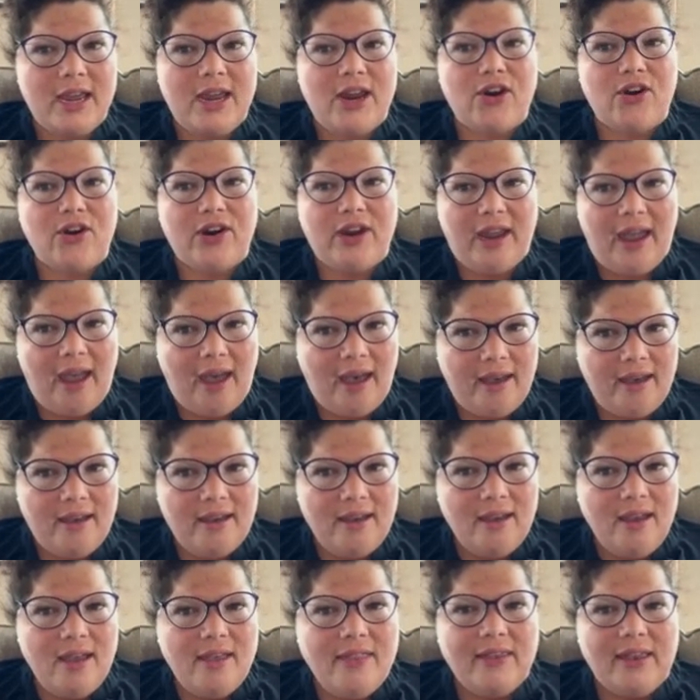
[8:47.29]
area
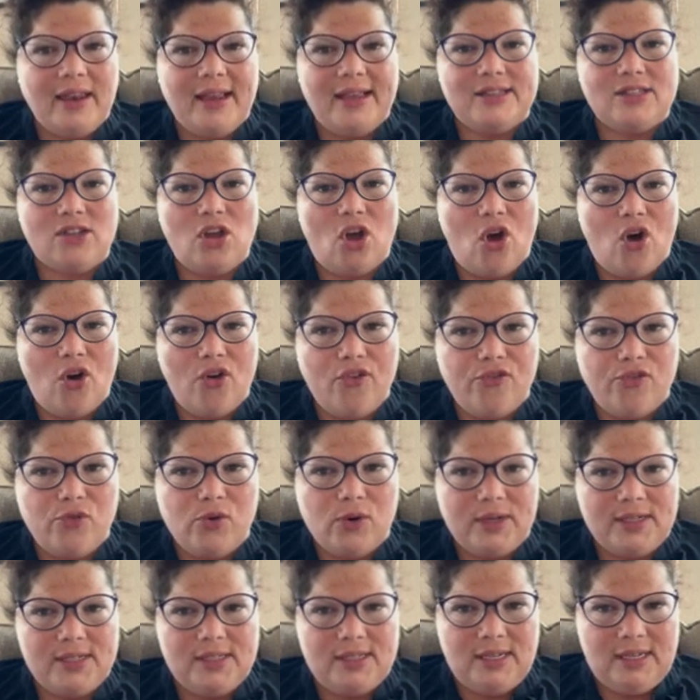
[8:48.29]
that has all
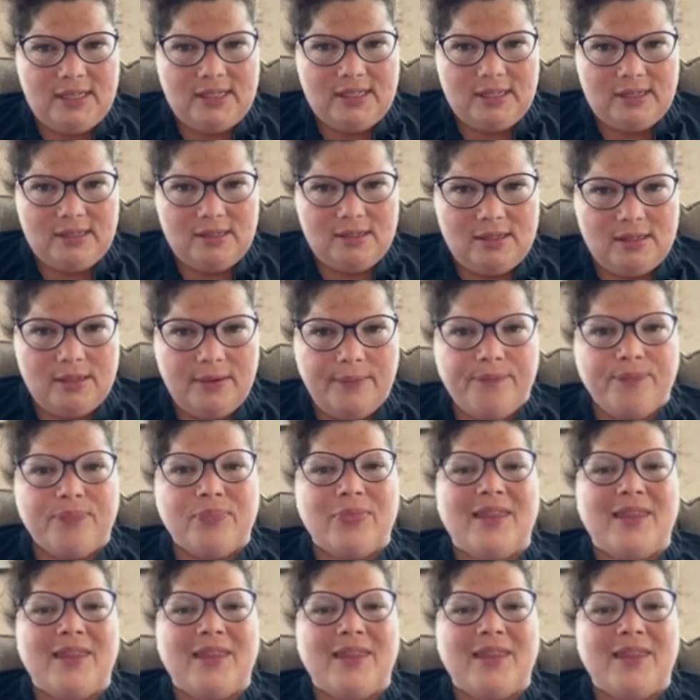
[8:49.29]
4 seasons.